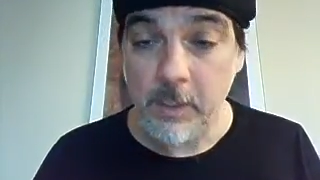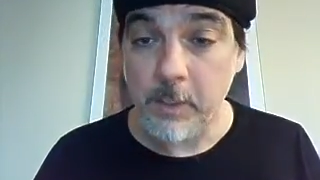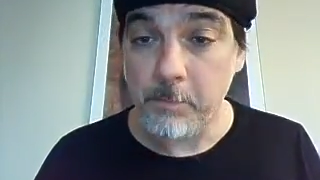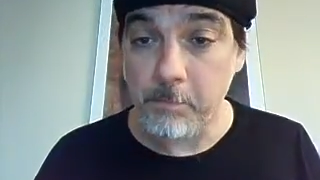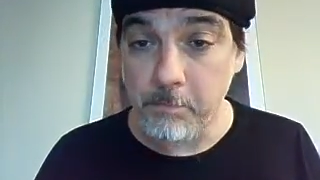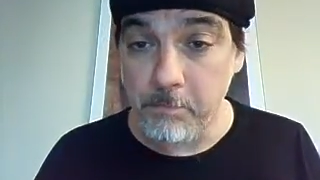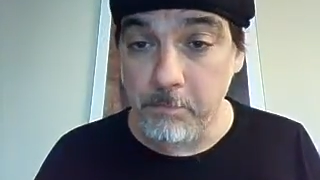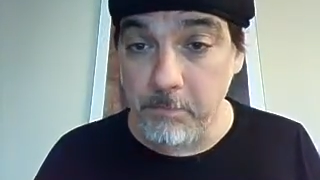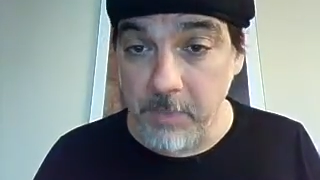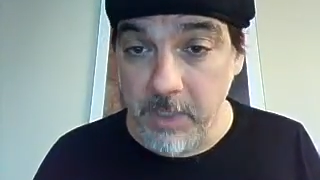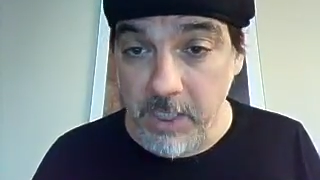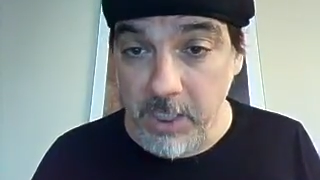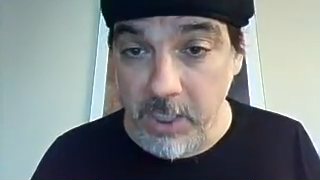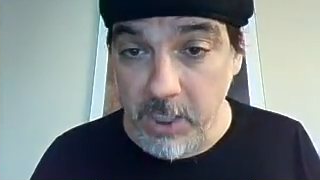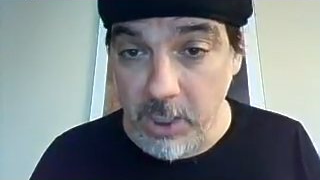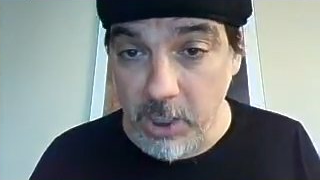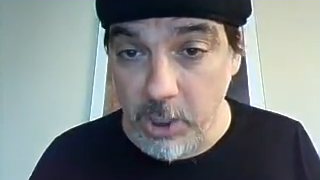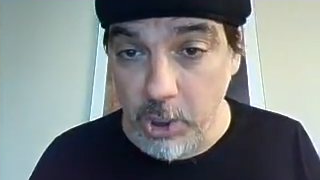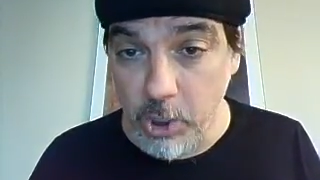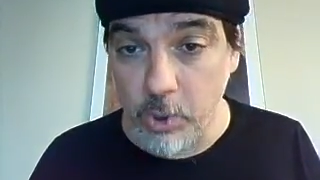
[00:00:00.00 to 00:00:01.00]

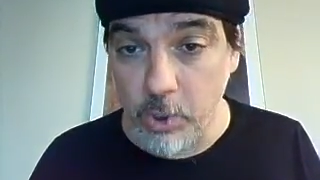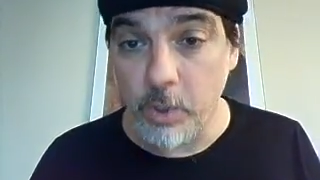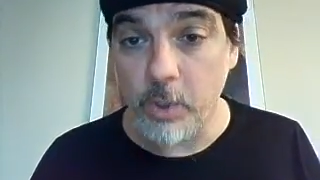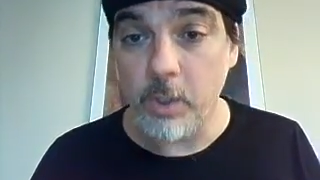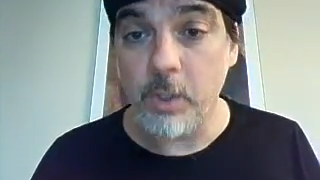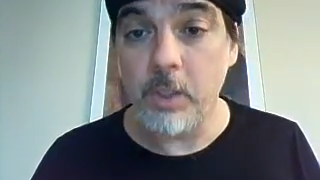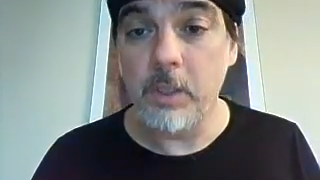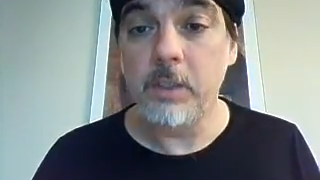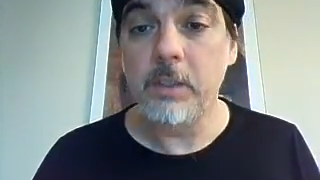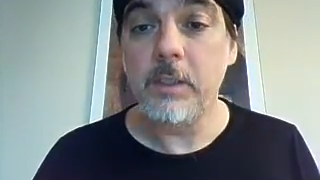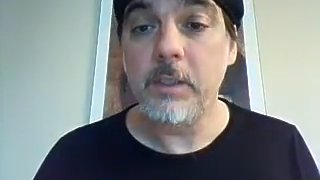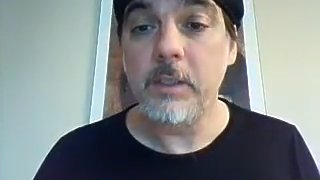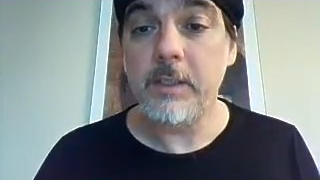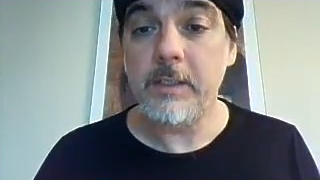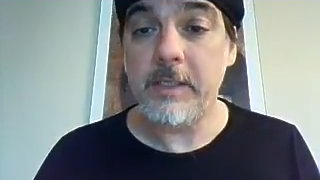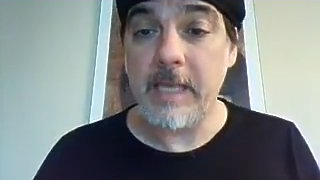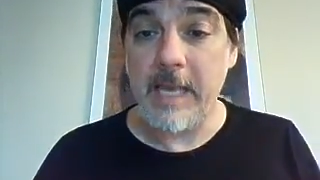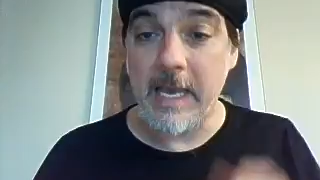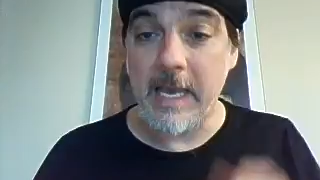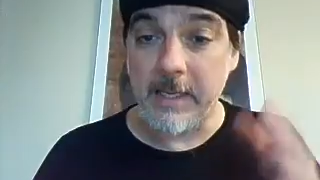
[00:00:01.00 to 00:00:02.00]
Mio.
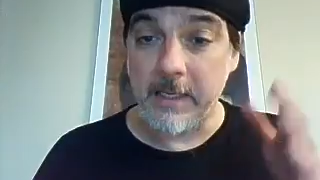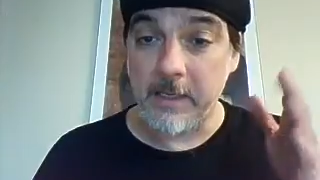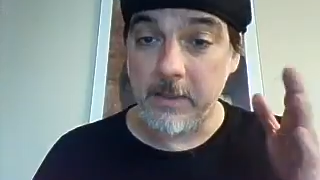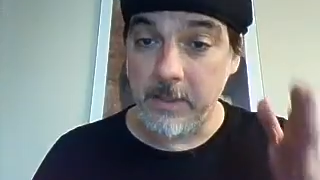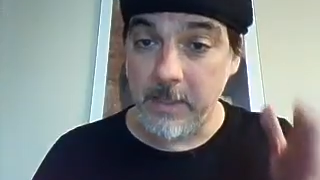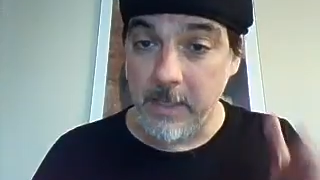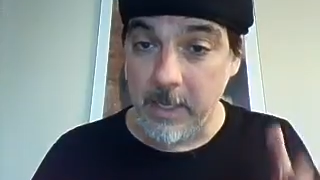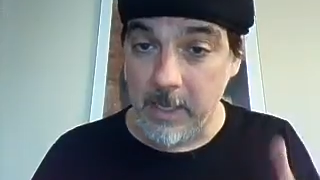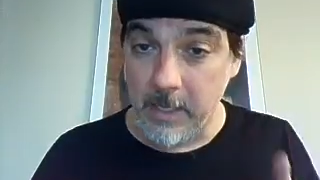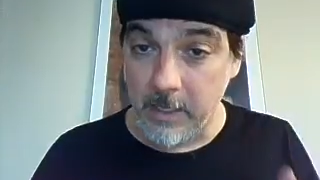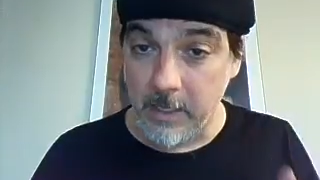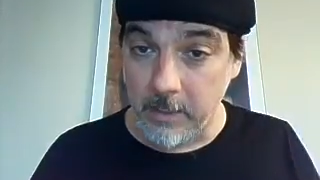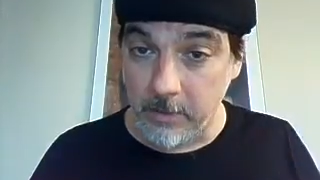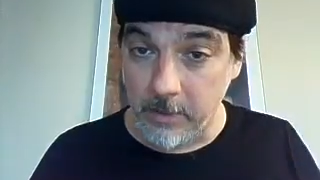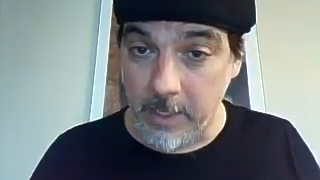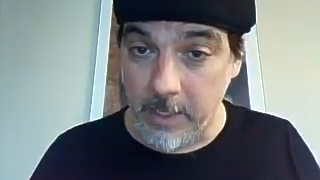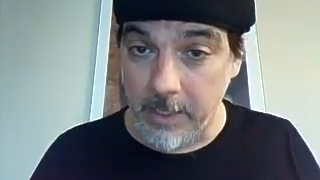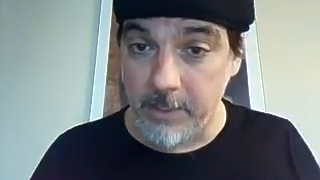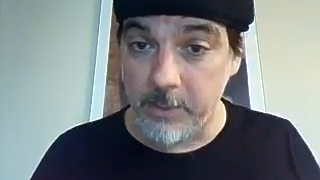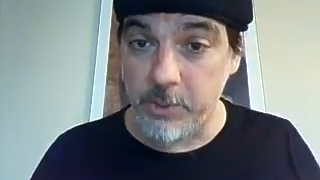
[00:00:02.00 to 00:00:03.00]
The
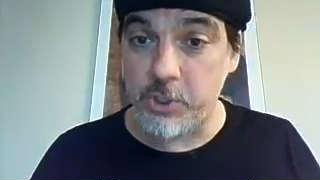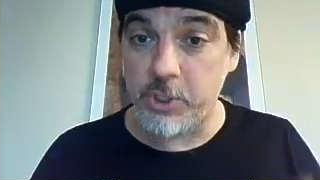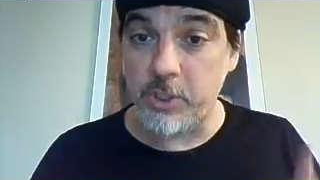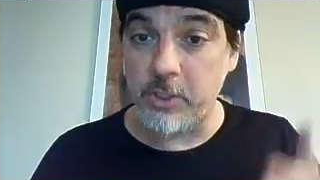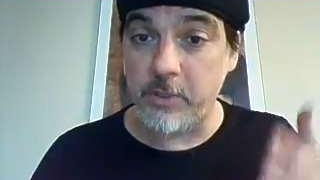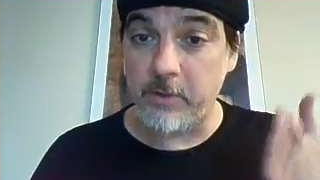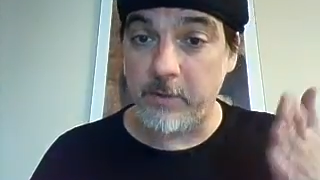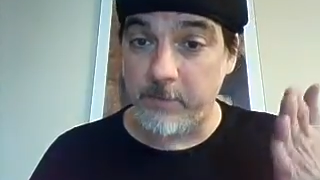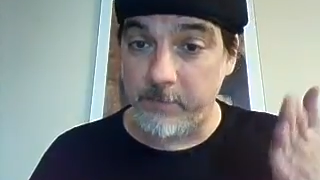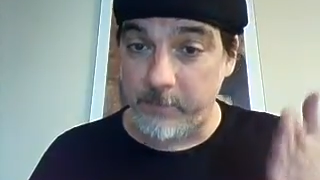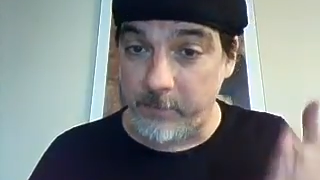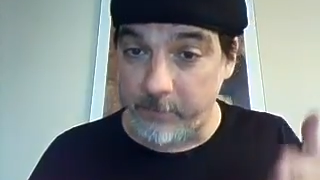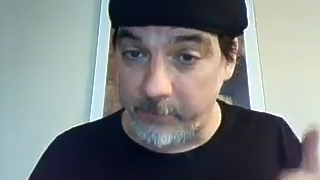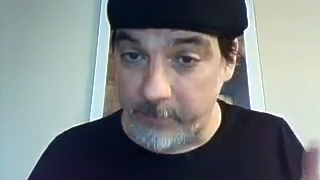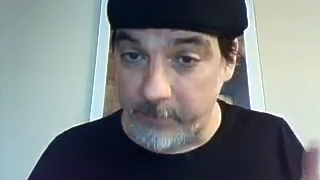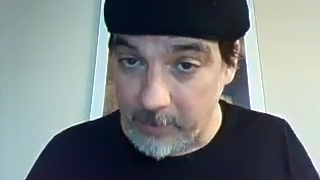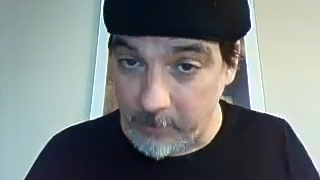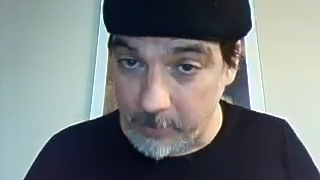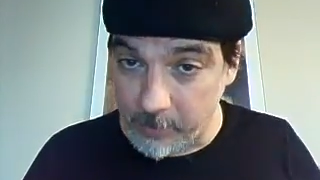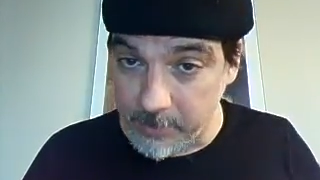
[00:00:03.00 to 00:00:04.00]
lion's share of the
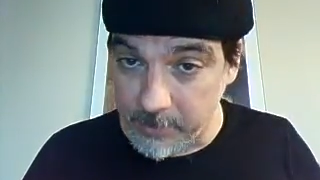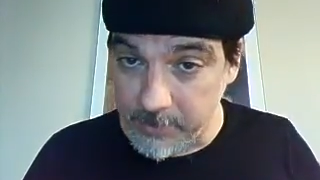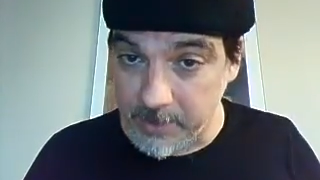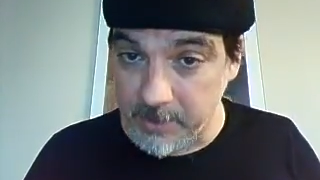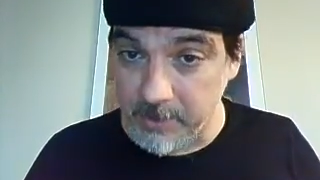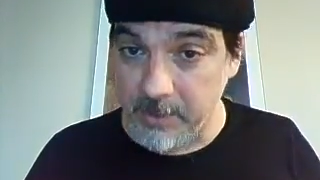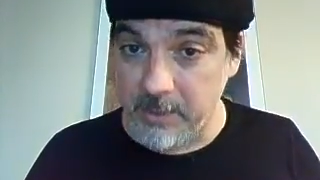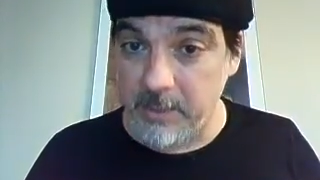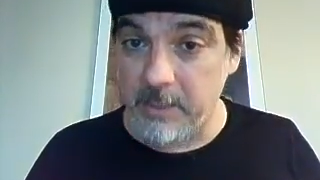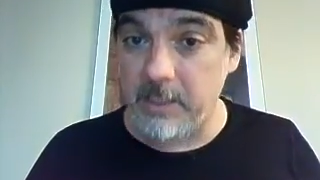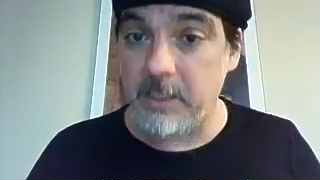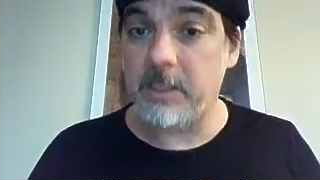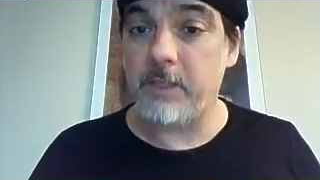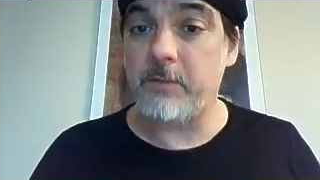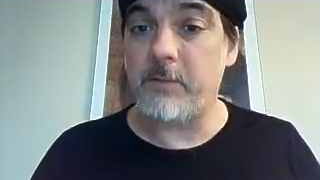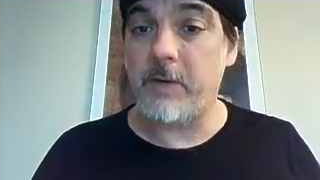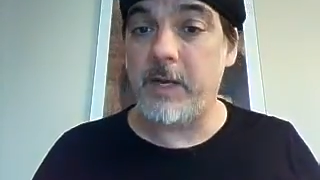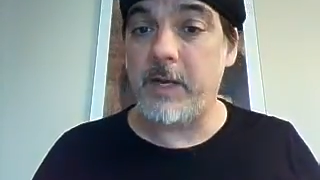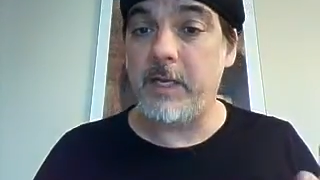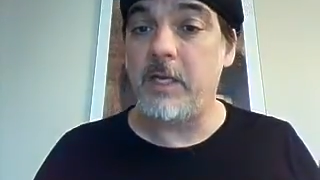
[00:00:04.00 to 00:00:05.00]
vowel is on the
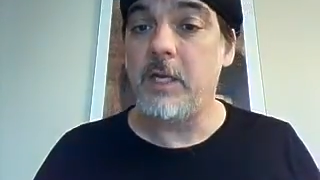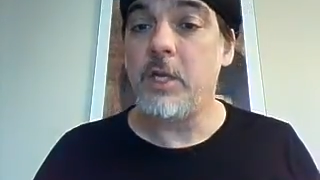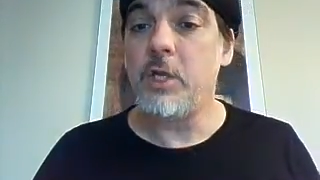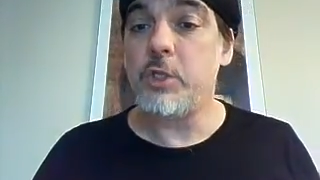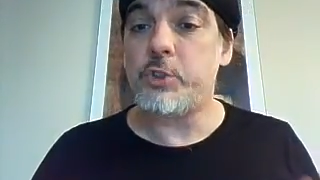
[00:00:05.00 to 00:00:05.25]
E, right?